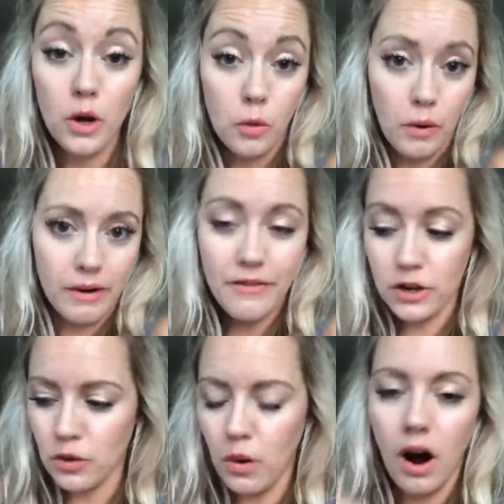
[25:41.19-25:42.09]
wherever
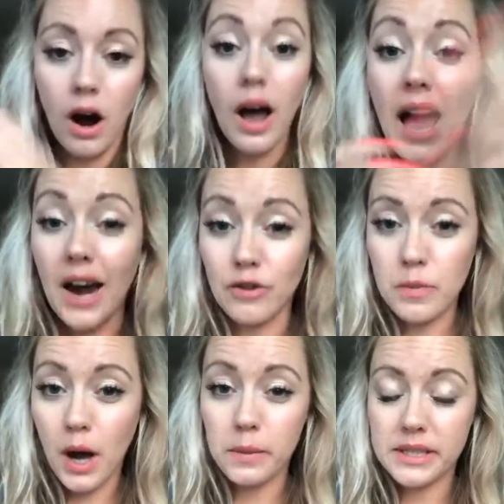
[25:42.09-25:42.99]
you are and
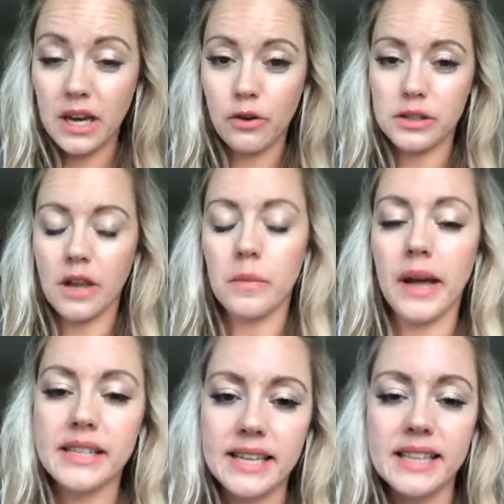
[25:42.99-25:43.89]
repurpose it across other
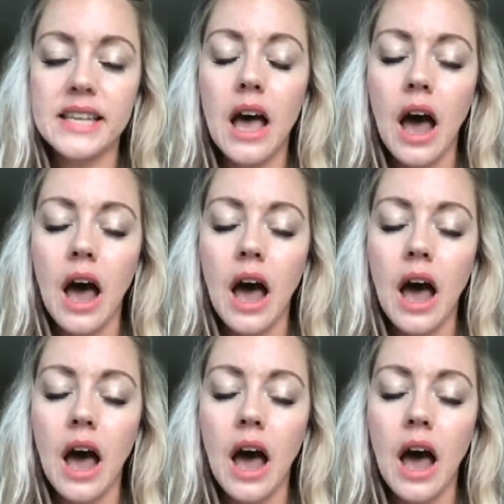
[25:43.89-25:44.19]
places.